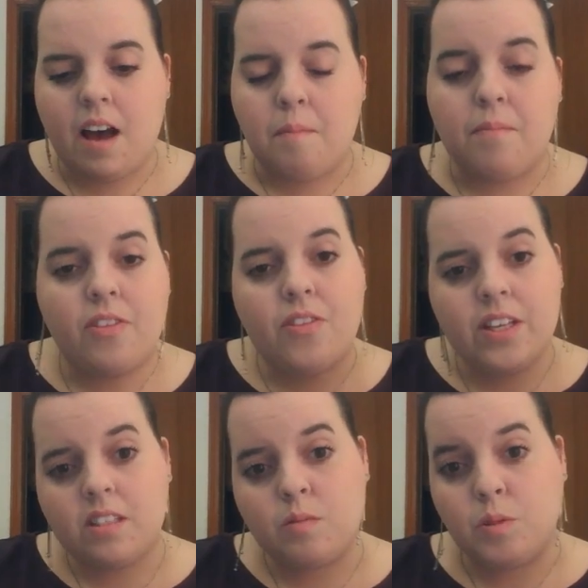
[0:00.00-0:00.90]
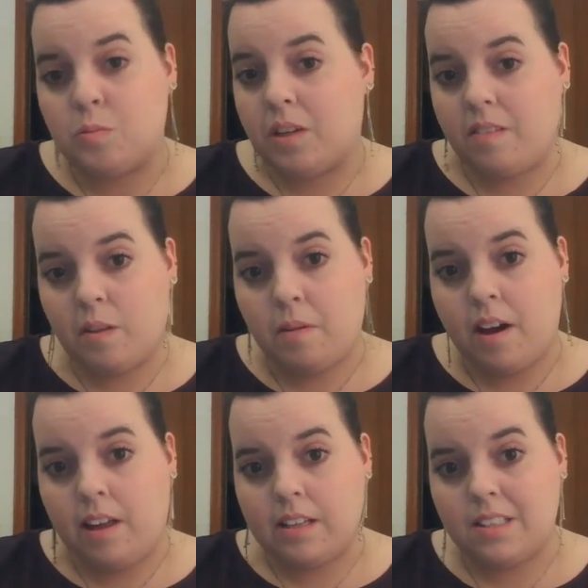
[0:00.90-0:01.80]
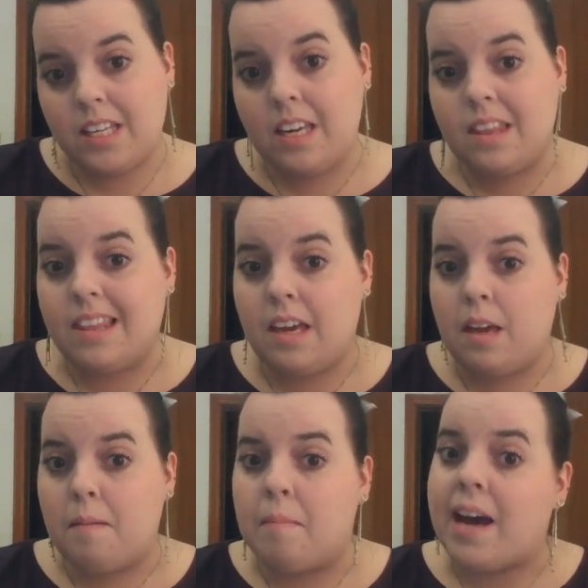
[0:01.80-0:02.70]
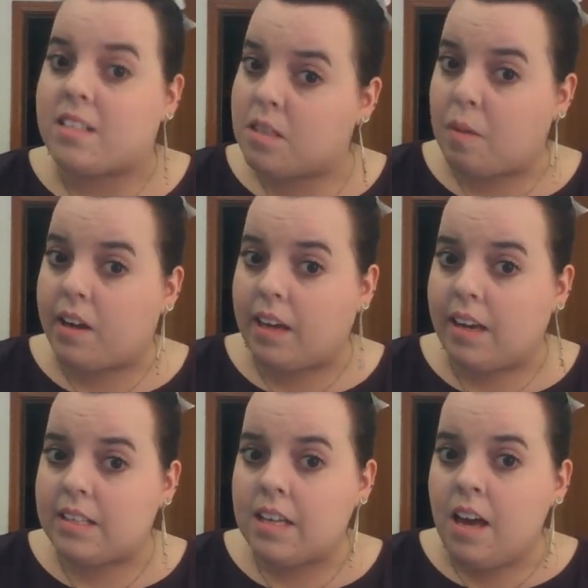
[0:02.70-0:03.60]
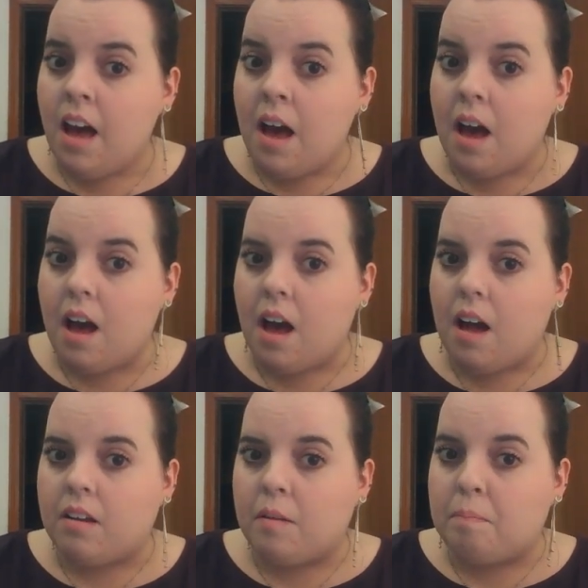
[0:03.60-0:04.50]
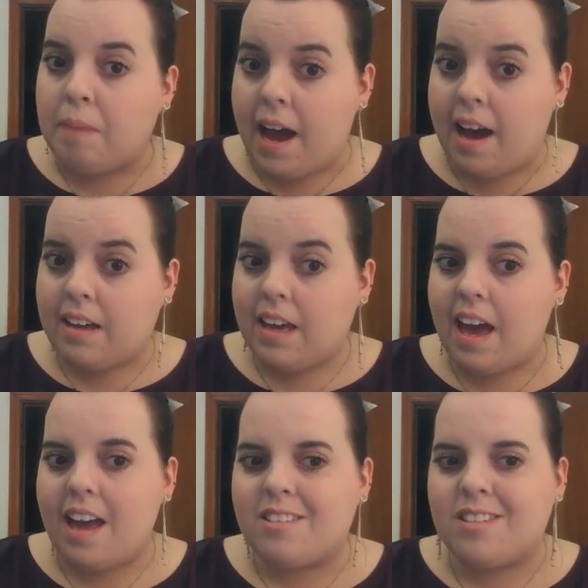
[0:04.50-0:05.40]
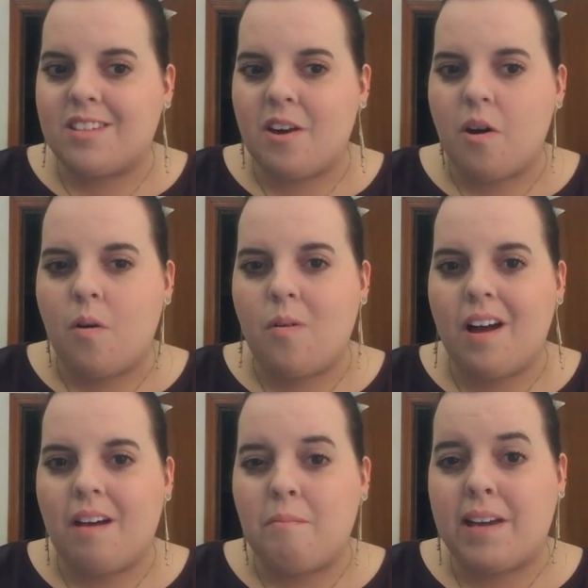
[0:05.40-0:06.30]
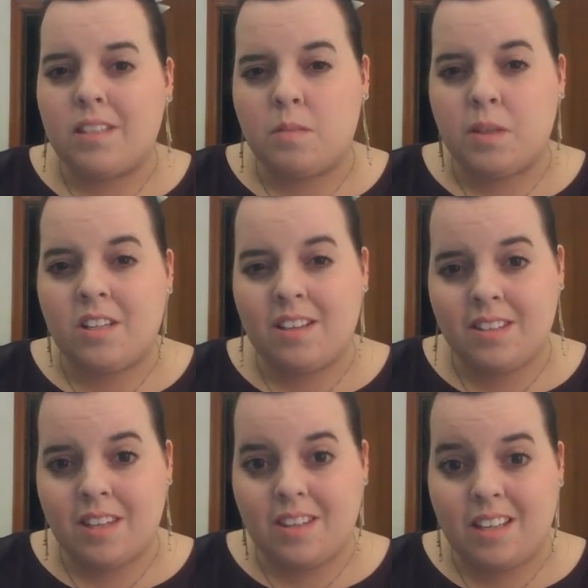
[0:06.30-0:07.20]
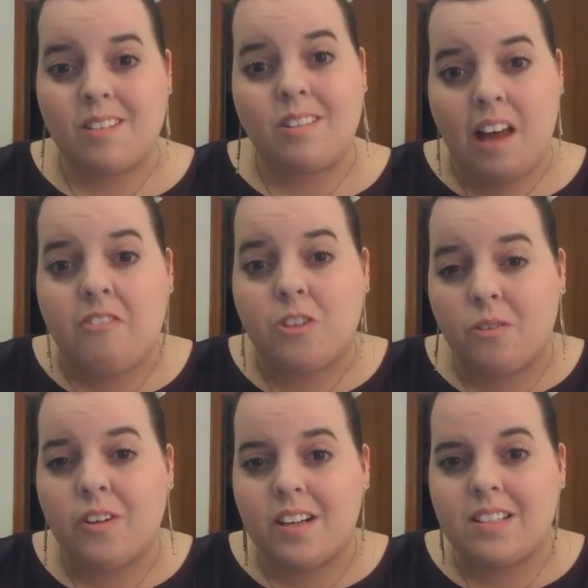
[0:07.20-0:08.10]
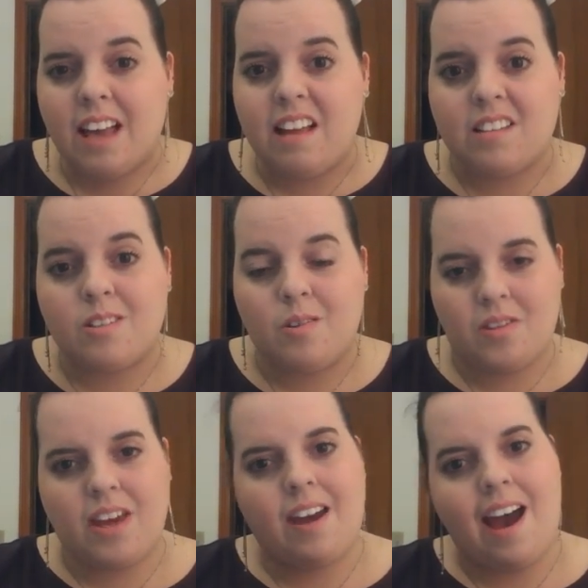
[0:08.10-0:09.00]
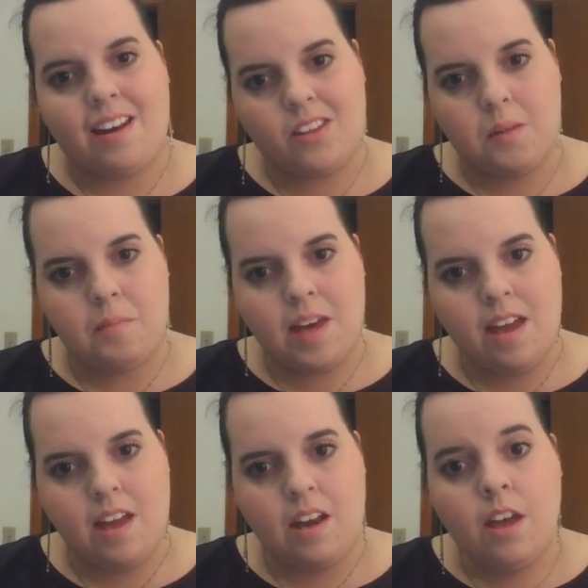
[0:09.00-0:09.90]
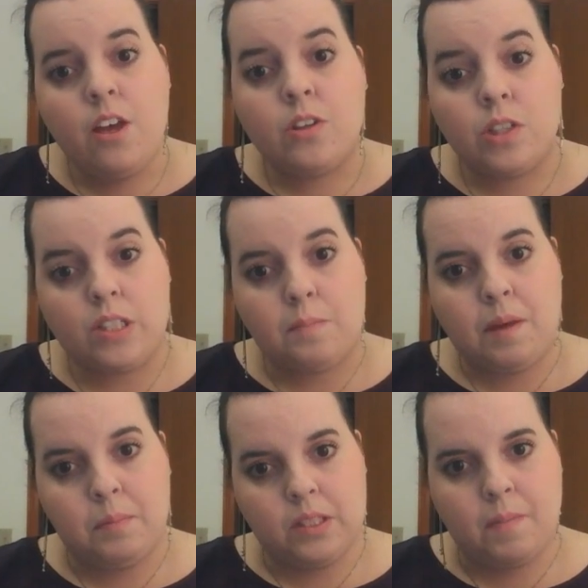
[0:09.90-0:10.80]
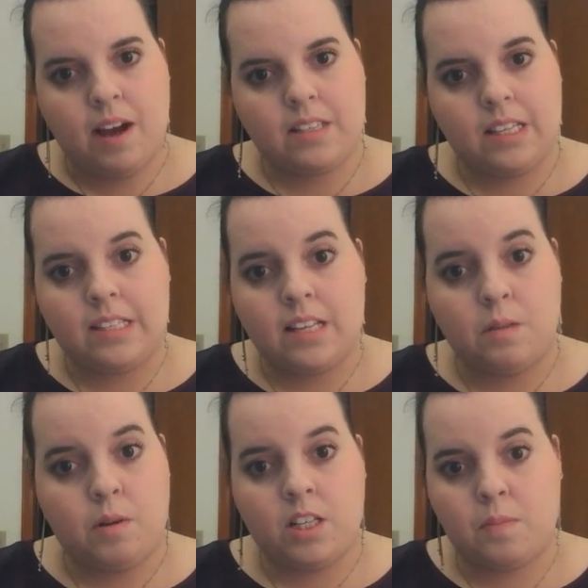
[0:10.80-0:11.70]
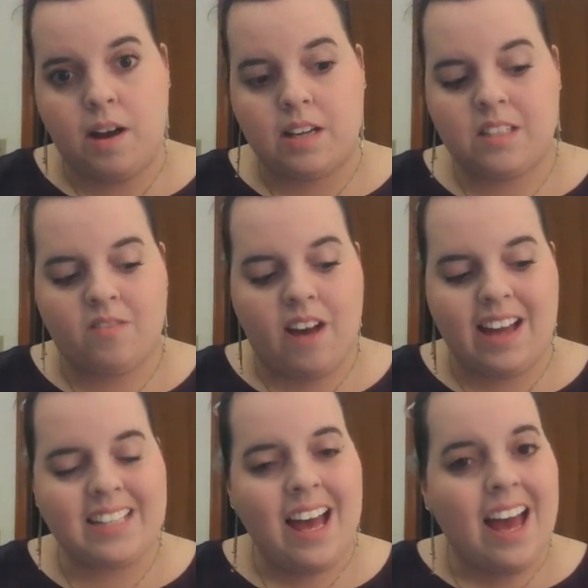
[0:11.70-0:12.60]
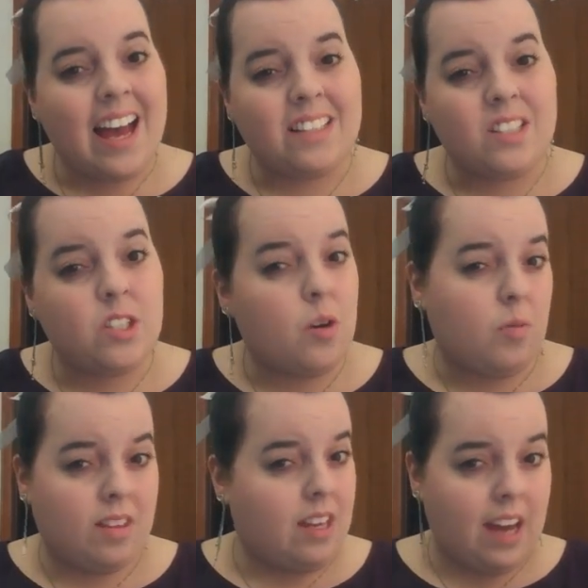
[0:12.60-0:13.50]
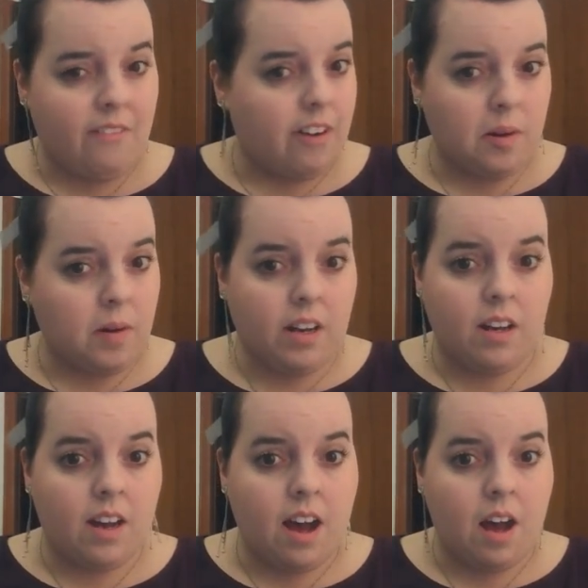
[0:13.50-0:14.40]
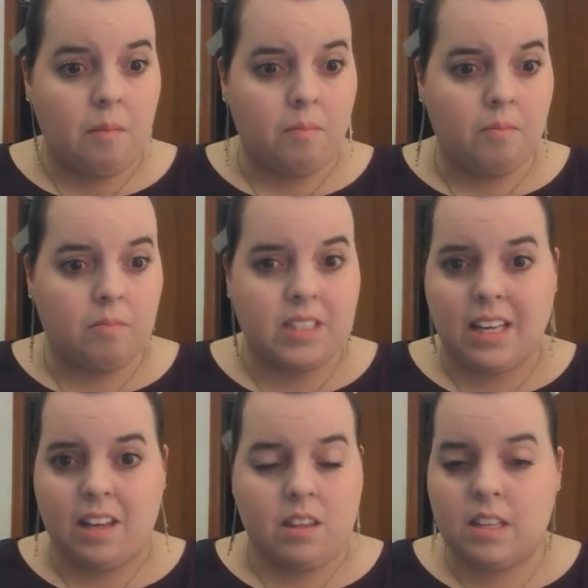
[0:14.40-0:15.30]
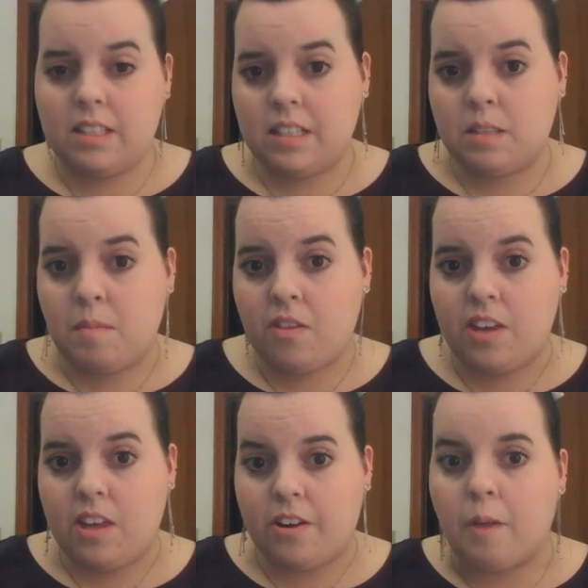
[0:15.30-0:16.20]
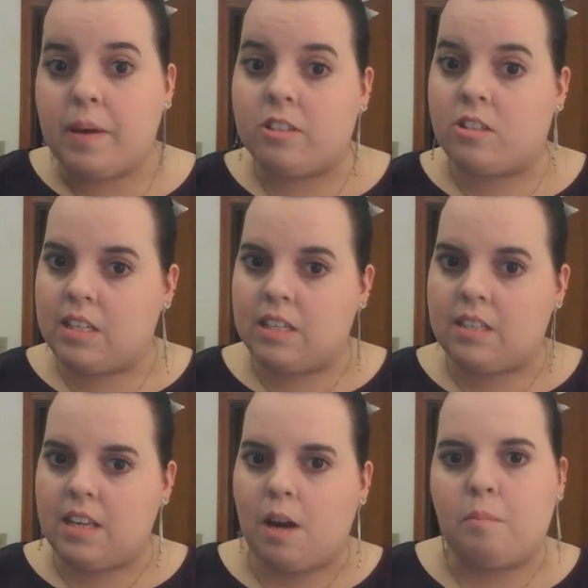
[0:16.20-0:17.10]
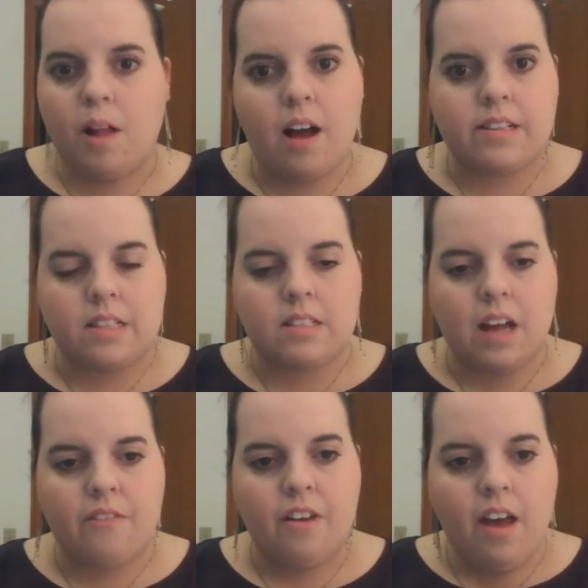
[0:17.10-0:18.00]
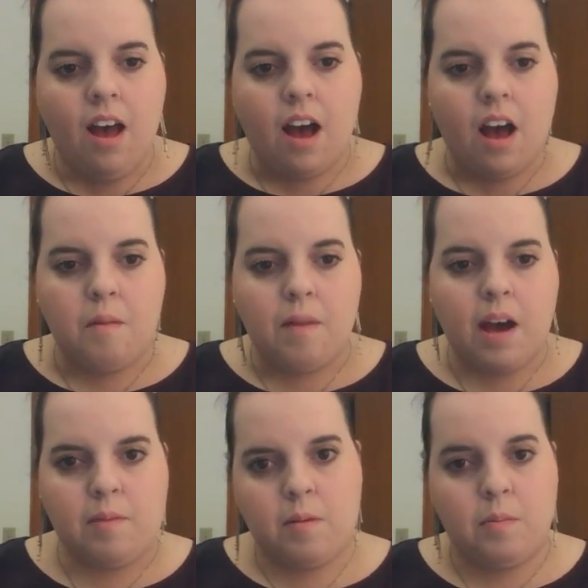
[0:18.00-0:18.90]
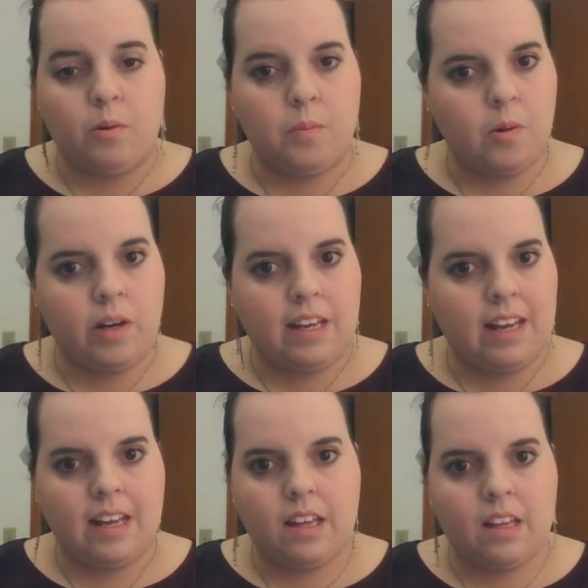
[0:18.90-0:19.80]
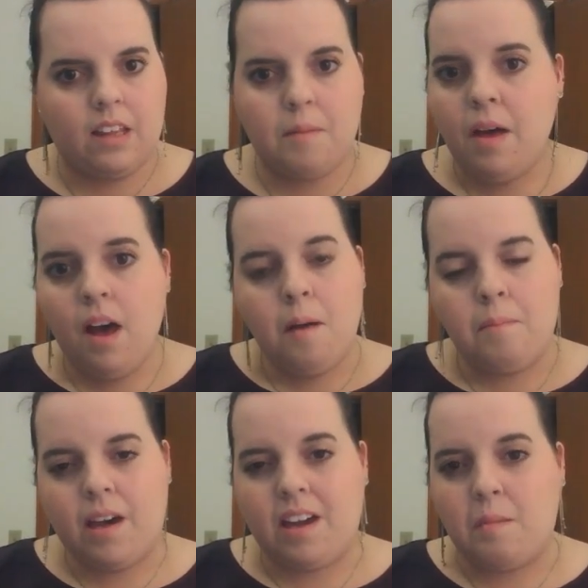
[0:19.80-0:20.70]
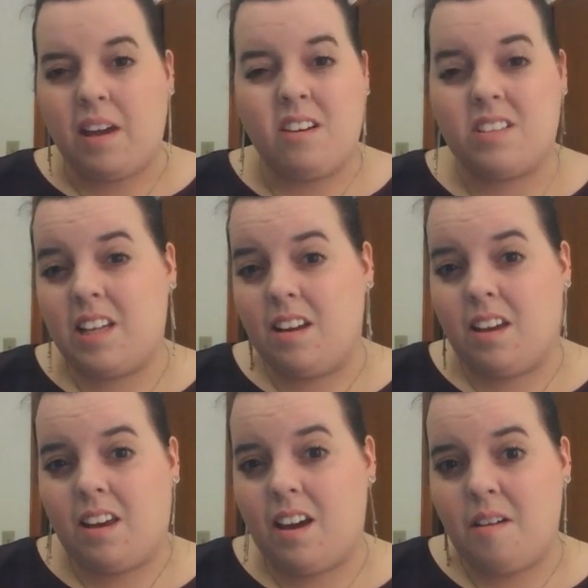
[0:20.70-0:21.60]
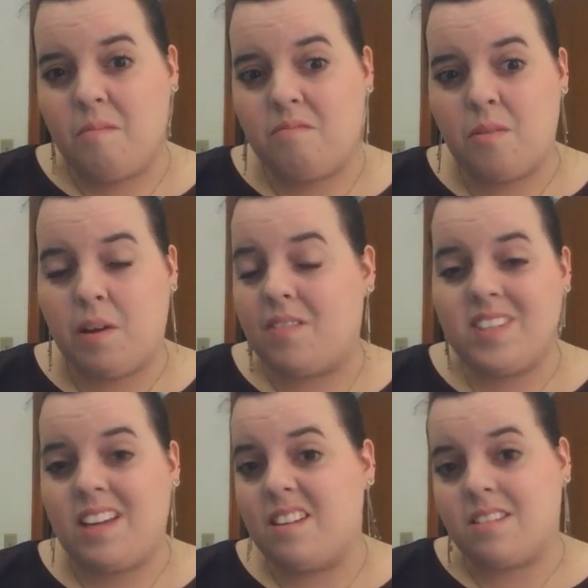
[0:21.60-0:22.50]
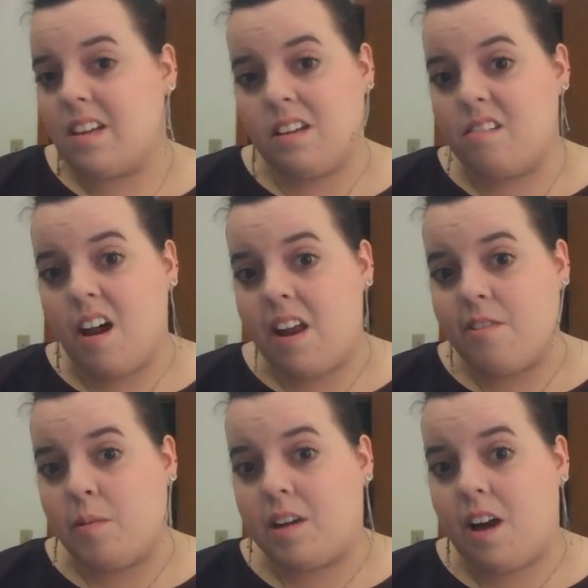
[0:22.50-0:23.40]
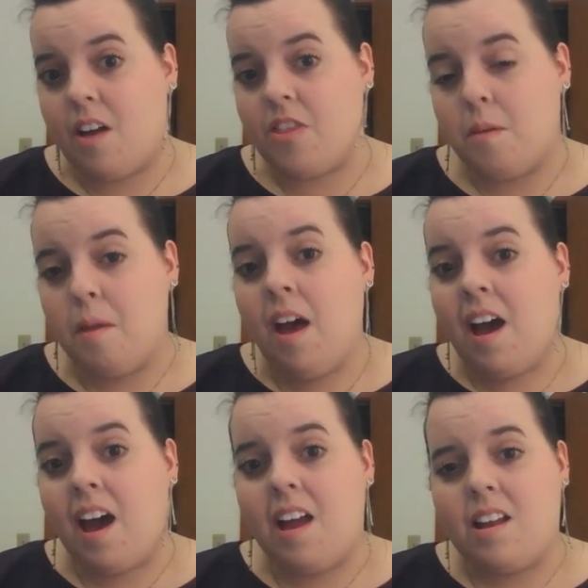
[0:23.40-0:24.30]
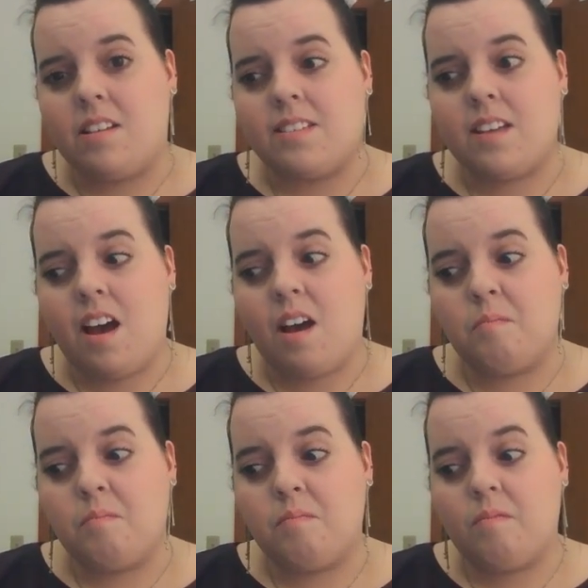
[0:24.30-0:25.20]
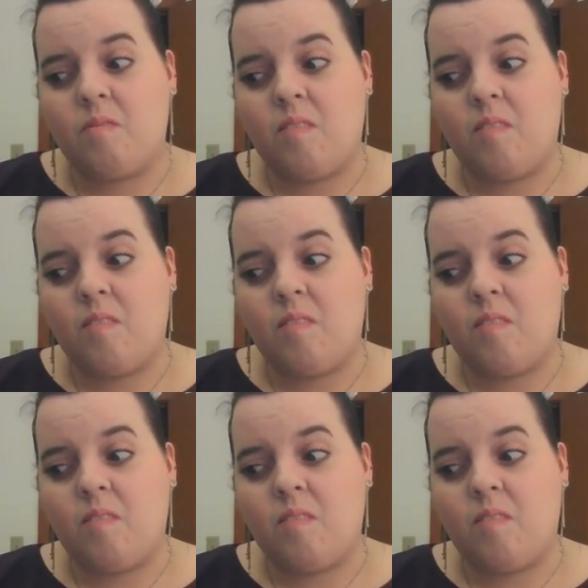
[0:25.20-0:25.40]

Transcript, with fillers: um, this was one of the products in the mass market bag. And so my suspicion is that these are leftovers and so that they added them in to some people's boxes as a Birchbox find. I don't think everyone um, was getting these this month either. I'll be interested to see on blogs and stuff um, how many people reported getting them, but my understanding um, from what I've seen is that not everyone got them. And um,